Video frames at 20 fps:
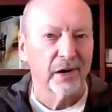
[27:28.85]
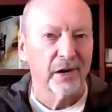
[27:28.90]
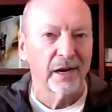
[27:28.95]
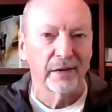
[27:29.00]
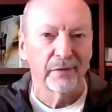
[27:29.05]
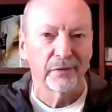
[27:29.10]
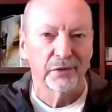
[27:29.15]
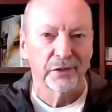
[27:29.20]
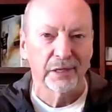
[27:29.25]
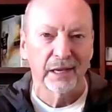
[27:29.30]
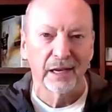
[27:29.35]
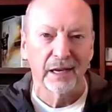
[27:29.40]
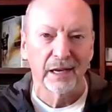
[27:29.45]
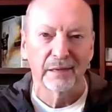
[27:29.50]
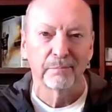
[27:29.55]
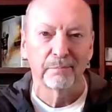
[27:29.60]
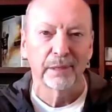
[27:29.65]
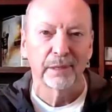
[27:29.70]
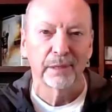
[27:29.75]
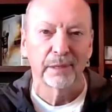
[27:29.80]
Hard
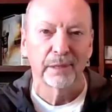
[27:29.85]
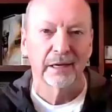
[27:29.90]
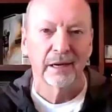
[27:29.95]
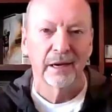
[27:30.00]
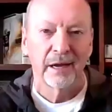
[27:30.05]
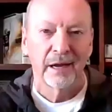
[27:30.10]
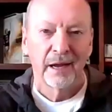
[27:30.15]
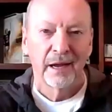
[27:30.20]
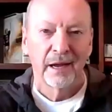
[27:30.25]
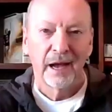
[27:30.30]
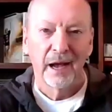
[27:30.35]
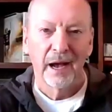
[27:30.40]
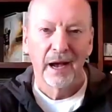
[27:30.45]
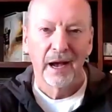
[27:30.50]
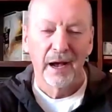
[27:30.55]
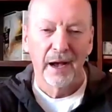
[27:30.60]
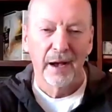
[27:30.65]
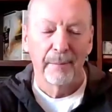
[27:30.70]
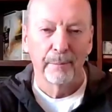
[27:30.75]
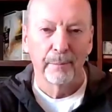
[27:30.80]
drives are getting bigger.
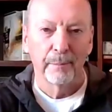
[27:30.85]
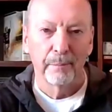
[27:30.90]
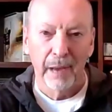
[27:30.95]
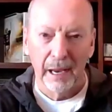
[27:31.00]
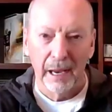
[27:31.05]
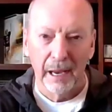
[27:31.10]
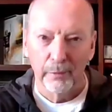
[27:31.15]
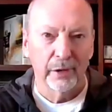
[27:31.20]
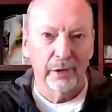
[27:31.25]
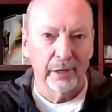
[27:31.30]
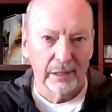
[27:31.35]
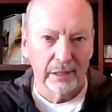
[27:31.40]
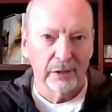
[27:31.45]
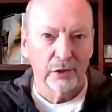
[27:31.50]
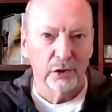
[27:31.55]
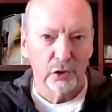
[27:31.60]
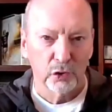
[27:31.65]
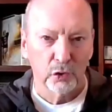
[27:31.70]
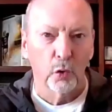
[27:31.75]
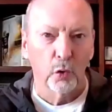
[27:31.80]

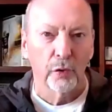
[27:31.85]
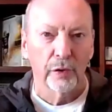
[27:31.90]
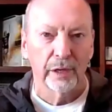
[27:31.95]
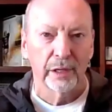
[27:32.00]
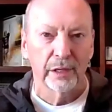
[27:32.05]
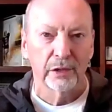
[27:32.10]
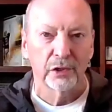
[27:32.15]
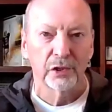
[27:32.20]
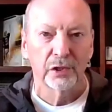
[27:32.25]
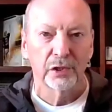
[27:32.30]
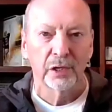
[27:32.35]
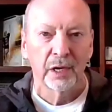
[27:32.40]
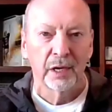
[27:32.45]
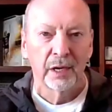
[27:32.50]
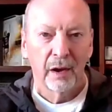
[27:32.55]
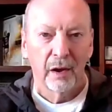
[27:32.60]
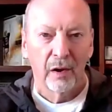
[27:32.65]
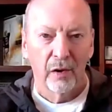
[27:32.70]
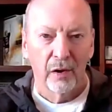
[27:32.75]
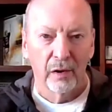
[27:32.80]
Memory
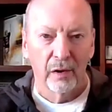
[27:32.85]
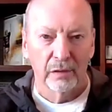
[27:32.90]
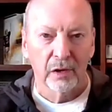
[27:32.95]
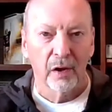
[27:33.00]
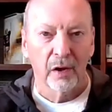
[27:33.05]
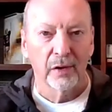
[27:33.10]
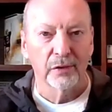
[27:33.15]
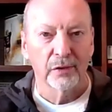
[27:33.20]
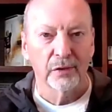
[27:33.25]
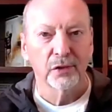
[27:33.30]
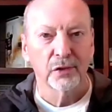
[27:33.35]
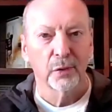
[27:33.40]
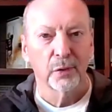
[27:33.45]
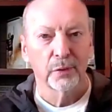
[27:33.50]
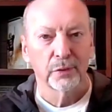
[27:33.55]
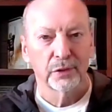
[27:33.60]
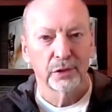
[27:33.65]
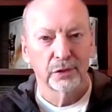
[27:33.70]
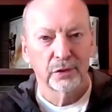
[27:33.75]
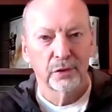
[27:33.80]
storage on
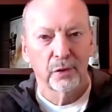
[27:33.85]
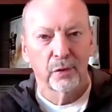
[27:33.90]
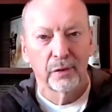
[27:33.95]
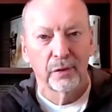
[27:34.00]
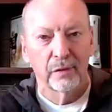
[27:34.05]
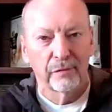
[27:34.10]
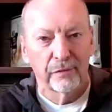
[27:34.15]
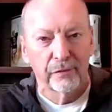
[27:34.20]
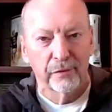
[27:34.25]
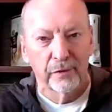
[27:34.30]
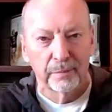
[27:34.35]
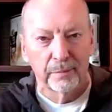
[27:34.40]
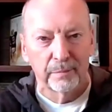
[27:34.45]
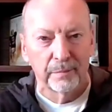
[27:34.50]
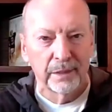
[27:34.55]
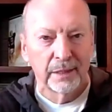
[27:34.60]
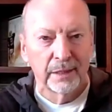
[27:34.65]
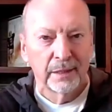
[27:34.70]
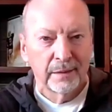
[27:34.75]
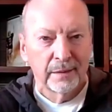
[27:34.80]
consoles is going
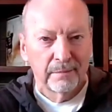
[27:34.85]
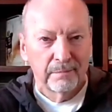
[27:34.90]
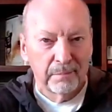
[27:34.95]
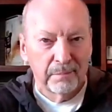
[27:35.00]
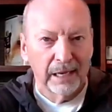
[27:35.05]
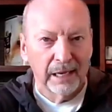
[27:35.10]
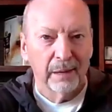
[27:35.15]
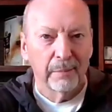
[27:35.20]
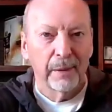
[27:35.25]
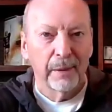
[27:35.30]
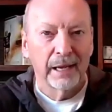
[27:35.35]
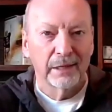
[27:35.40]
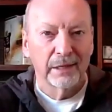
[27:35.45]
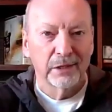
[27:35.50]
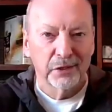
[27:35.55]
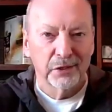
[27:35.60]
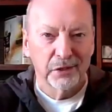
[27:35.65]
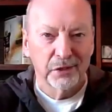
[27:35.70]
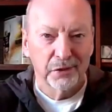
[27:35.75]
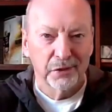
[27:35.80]
from
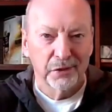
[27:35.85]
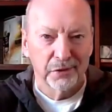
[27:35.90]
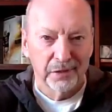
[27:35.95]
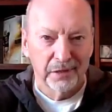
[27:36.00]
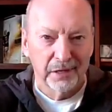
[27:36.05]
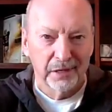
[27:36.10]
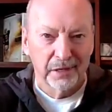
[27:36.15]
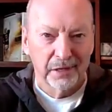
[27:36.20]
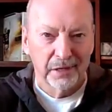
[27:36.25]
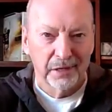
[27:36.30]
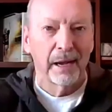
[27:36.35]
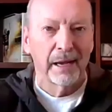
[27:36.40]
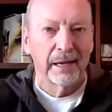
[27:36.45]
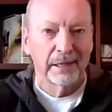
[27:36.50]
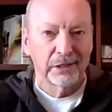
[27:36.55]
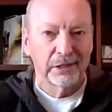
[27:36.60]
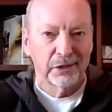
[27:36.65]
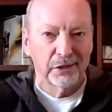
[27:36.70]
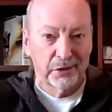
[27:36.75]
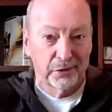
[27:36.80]
megabytes to
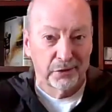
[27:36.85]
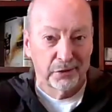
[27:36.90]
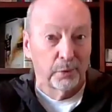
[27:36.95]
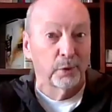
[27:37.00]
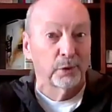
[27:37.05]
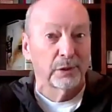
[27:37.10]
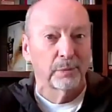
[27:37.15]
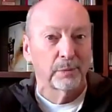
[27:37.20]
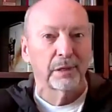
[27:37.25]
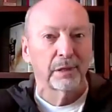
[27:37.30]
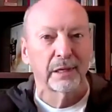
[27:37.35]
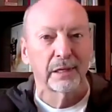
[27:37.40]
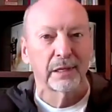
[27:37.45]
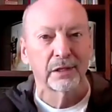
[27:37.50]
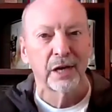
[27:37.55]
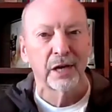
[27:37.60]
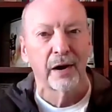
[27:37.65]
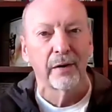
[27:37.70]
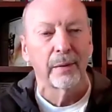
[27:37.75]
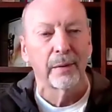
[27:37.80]
gigabytes to
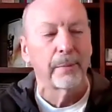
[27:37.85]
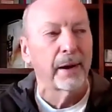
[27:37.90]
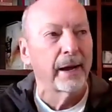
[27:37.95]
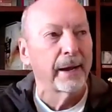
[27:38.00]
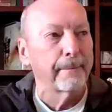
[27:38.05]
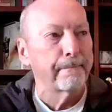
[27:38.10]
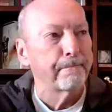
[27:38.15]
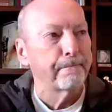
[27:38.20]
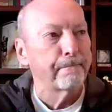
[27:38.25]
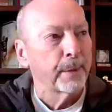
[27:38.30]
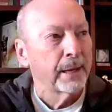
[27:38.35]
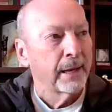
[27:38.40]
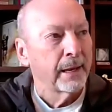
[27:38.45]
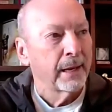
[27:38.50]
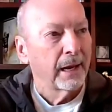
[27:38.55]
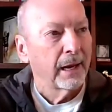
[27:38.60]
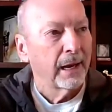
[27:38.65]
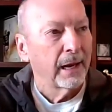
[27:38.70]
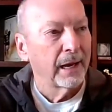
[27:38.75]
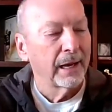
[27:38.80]
ultimately a terabyte.